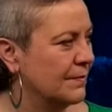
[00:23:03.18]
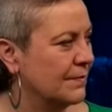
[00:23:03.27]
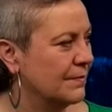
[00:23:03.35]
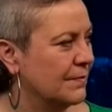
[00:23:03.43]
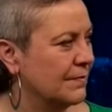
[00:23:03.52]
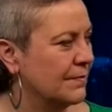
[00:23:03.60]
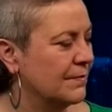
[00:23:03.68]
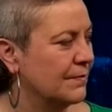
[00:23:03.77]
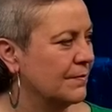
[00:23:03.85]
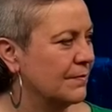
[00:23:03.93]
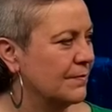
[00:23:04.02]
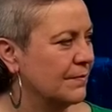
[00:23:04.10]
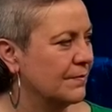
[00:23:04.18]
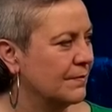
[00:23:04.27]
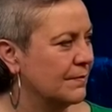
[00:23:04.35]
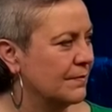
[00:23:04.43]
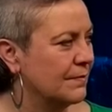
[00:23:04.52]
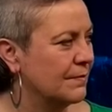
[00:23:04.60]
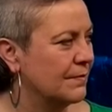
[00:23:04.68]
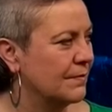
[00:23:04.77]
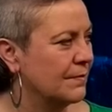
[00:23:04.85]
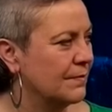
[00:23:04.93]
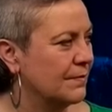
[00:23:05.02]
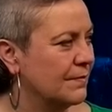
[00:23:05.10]

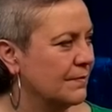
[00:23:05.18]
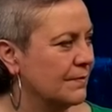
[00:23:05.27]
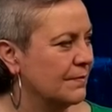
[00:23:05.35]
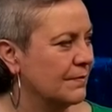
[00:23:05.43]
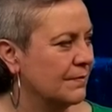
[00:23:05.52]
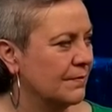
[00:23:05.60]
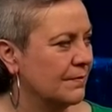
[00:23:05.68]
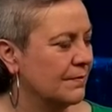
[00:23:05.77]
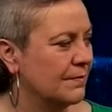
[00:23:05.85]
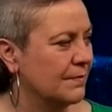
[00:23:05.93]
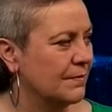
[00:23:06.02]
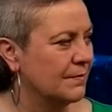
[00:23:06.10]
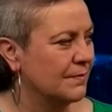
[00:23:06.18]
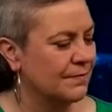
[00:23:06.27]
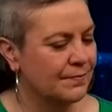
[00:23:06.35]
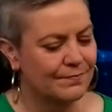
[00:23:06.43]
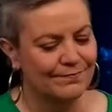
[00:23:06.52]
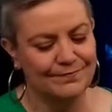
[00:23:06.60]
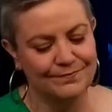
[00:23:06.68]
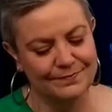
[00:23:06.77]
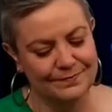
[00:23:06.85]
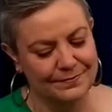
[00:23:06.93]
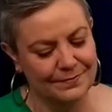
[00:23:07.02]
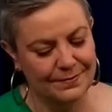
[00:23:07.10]

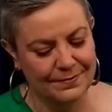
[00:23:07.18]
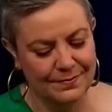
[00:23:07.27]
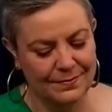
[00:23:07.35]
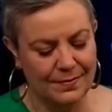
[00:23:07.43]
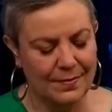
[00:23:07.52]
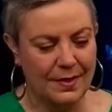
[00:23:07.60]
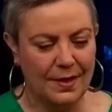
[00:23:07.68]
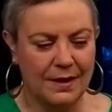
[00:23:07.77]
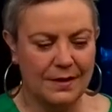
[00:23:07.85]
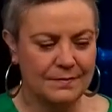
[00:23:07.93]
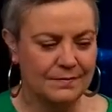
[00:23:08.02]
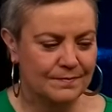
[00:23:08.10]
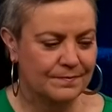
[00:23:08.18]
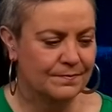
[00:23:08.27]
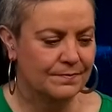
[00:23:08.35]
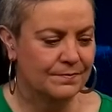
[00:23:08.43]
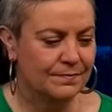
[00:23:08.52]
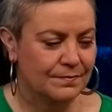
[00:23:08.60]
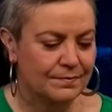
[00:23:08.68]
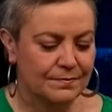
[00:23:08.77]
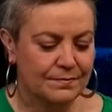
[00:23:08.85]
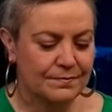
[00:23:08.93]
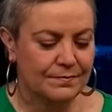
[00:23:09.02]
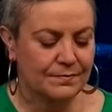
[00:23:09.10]

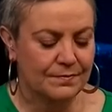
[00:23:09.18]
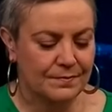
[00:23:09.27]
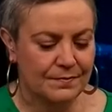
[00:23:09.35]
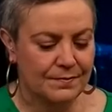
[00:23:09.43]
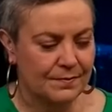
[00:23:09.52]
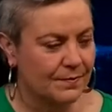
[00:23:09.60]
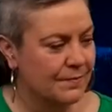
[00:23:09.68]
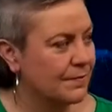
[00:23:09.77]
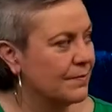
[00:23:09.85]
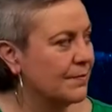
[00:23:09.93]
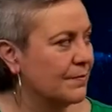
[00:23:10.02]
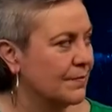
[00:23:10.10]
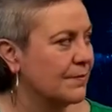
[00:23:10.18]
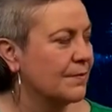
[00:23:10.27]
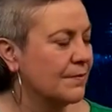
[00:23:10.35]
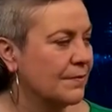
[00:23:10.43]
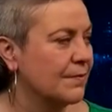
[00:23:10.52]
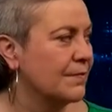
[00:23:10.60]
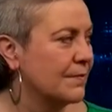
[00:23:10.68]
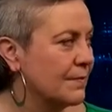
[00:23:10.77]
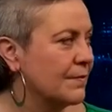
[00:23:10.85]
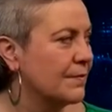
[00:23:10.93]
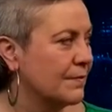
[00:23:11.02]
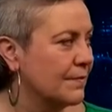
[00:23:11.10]
(not speaking)